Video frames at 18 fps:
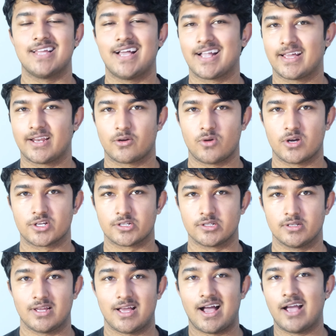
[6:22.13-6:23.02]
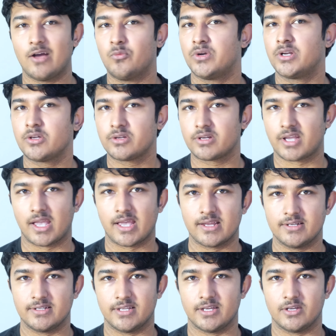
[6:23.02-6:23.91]
I got a question. I want to go to
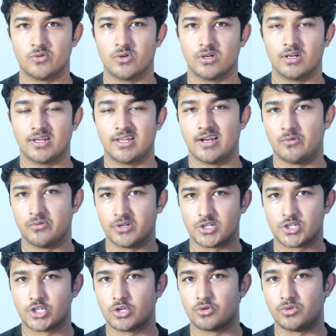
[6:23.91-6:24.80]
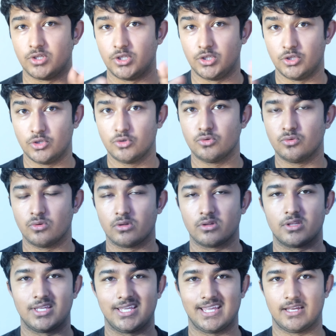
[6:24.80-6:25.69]
Canandaigua and I want to show you
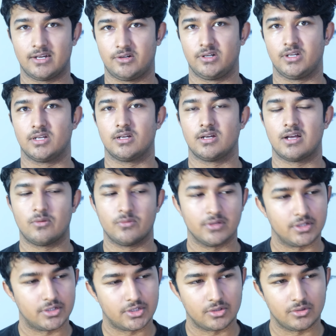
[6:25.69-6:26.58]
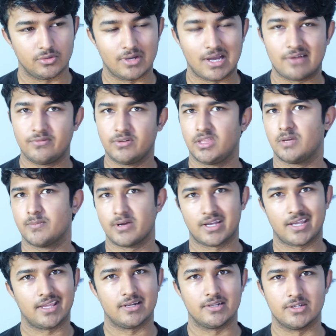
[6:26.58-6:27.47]
the area. I want to show you everything about
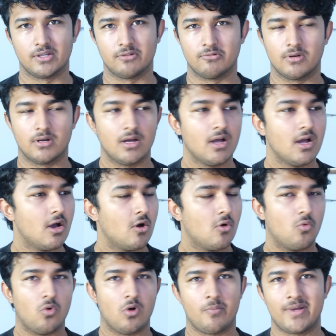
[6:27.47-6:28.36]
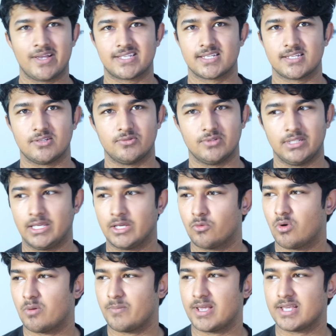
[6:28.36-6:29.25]
Canandaigua, what makes it unique,
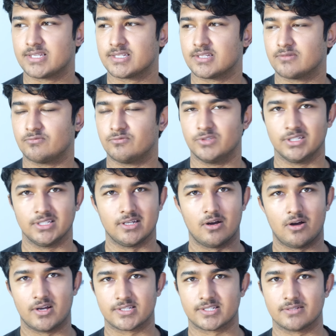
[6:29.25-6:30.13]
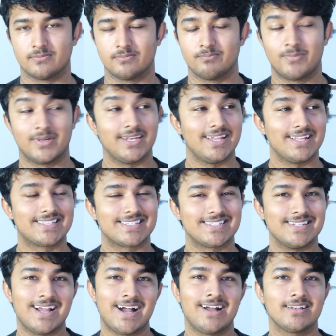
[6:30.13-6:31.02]
what makes it really awesome. But it's
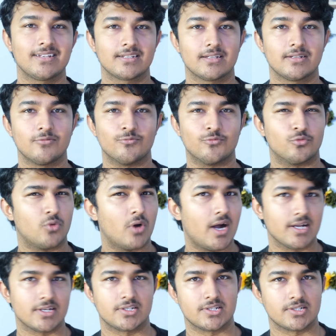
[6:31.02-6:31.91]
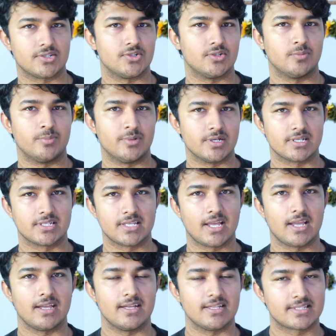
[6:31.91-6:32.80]
not Rochester per
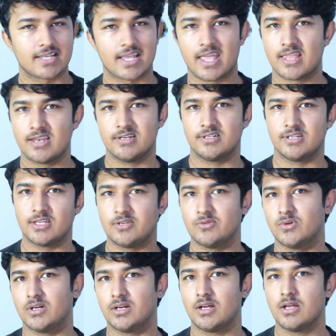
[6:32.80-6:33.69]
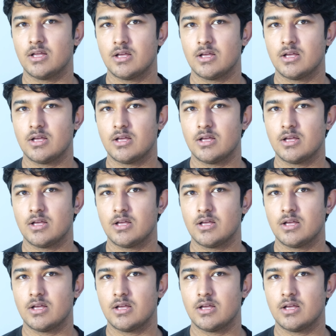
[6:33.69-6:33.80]
se, it's Canandaigua.